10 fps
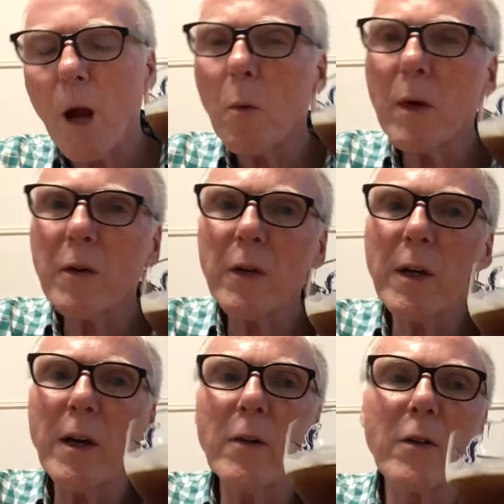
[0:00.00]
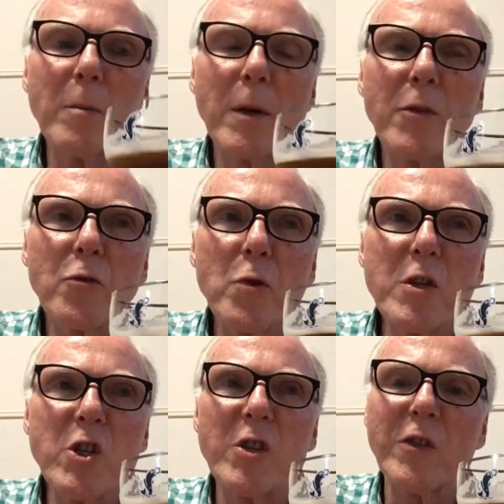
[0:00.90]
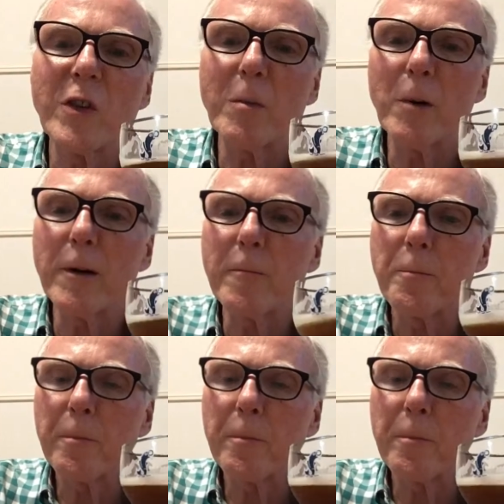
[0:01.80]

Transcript: I want to say it has some astringency, but